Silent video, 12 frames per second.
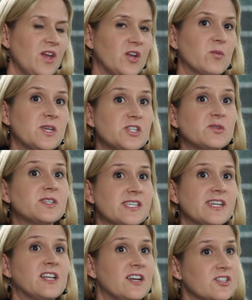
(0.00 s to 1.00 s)
you know, we do
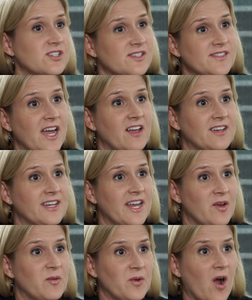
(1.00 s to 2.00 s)
see clusters of talent,
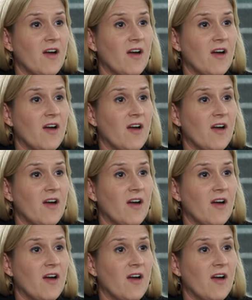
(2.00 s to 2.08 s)
and